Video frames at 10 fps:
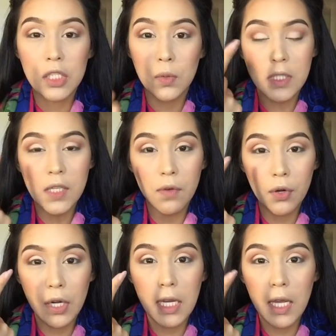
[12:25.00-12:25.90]
So once I've
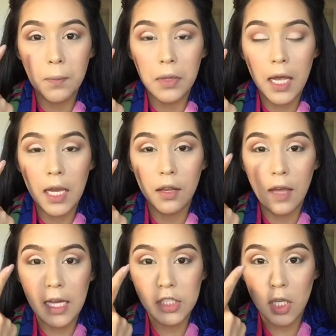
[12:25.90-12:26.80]
already applied the
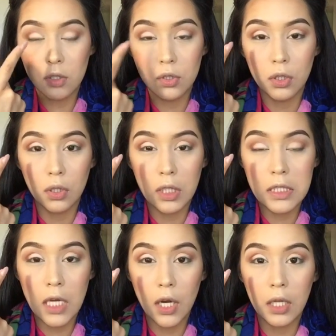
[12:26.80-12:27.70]
eyeshadow to the
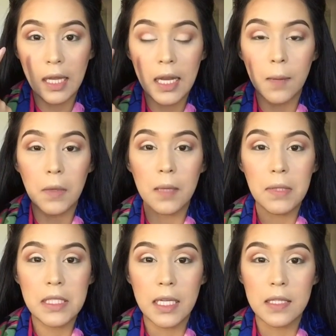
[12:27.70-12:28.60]
entire lid, I'm going to
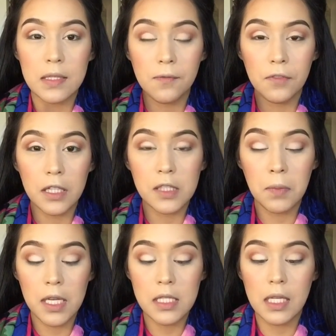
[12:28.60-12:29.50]
be taking some Fix+,
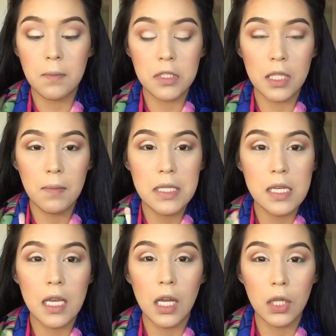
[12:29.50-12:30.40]
and I'm just going to be
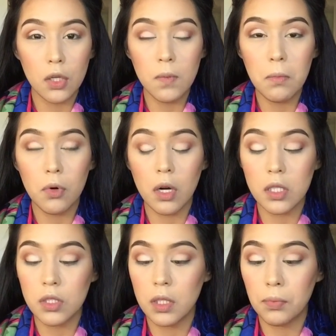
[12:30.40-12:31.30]
taking a little bit more
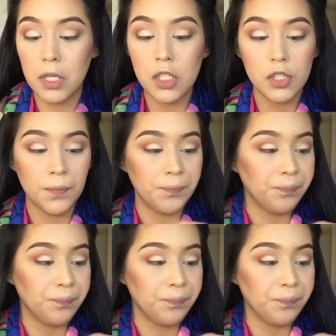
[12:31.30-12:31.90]
onto the brush